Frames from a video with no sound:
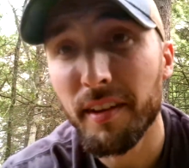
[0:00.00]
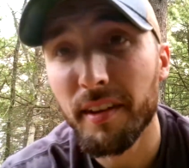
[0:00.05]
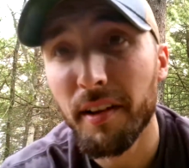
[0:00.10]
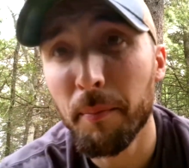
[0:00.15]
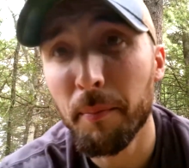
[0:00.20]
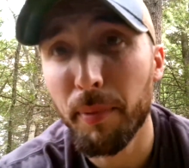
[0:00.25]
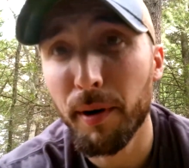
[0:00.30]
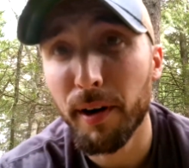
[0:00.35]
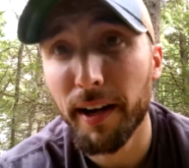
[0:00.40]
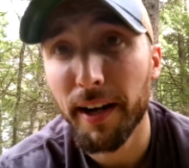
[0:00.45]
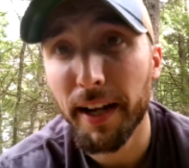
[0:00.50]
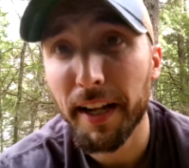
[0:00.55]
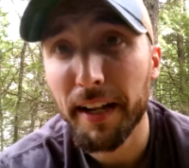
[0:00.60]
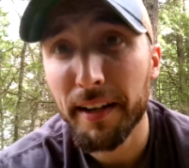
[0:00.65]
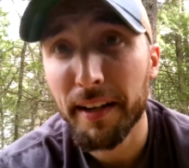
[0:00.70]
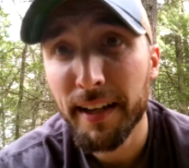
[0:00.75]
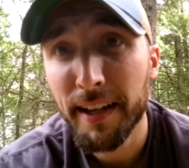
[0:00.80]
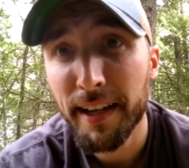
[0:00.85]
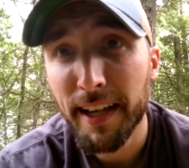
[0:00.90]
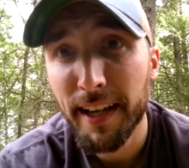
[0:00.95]
but
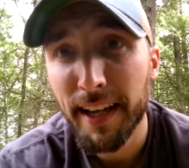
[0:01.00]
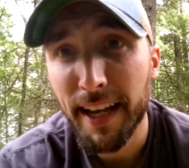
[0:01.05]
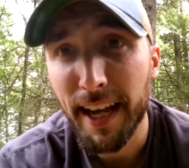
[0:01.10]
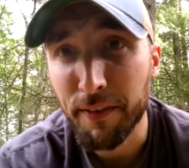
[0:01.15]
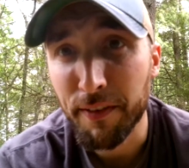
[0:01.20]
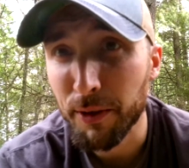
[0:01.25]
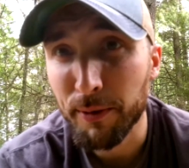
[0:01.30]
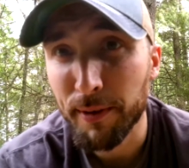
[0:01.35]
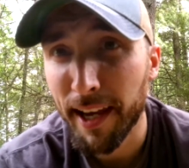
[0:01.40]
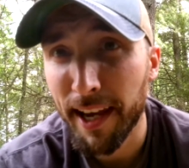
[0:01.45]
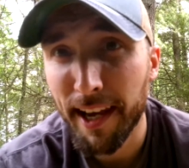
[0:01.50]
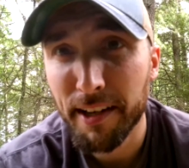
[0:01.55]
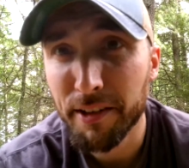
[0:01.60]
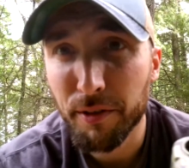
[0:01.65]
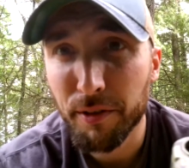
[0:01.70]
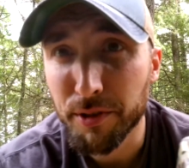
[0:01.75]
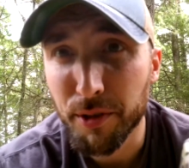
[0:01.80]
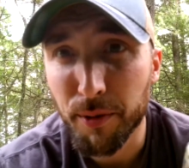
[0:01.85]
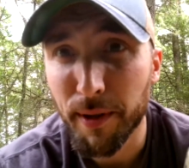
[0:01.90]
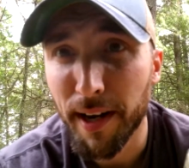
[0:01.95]
if you can,
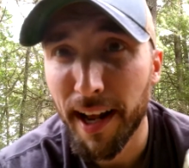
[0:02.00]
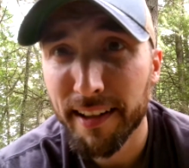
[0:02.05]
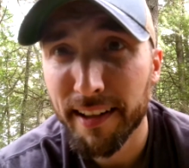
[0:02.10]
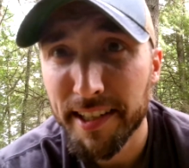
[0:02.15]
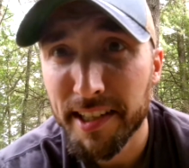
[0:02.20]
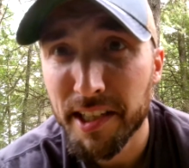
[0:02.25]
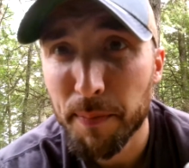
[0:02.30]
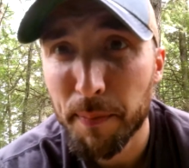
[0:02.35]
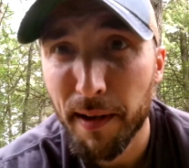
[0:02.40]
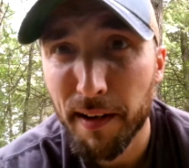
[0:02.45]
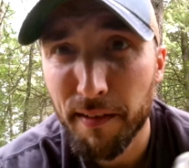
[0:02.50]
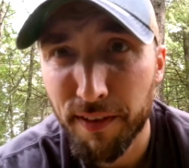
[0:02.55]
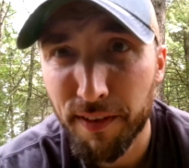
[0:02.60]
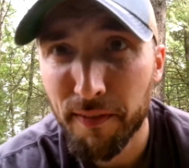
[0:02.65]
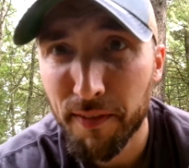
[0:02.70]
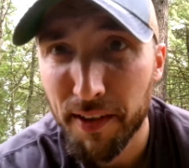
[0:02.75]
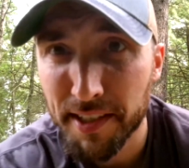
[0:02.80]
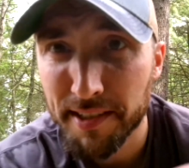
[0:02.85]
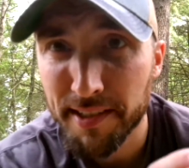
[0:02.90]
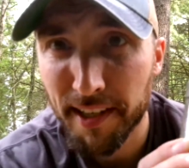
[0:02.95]
don't do it. At least spend
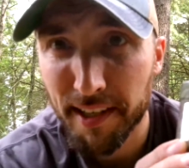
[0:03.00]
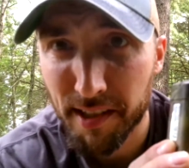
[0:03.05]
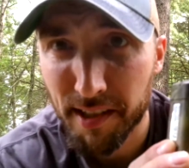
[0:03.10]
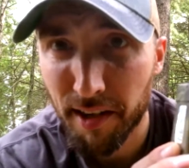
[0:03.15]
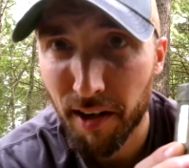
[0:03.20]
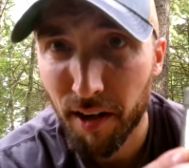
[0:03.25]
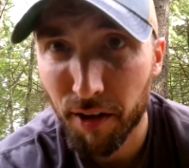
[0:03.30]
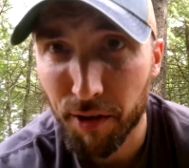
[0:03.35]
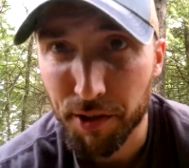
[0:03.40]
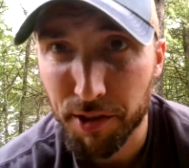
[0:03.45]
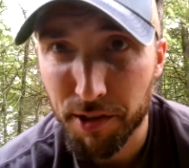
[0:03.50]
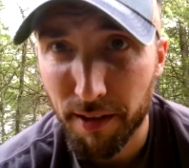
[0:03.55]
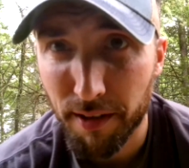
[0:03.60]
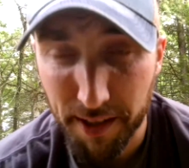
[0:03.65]
$50, $60 on